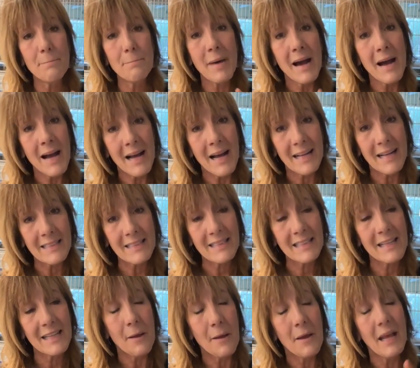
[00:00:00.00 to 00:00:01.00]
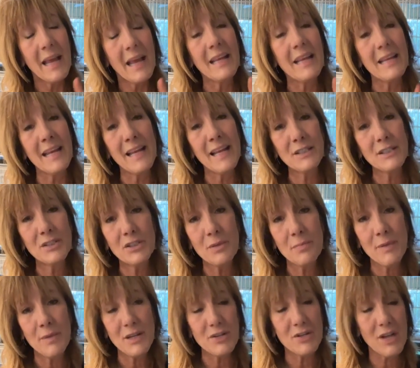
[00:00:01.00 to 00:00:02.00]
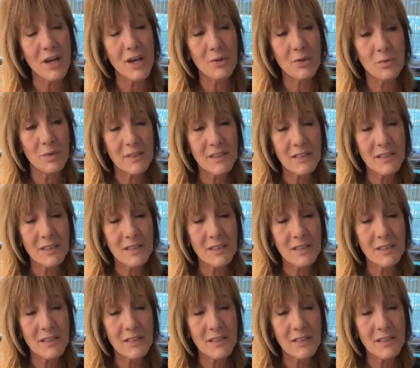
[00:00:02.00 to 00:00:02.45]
but it needs to be done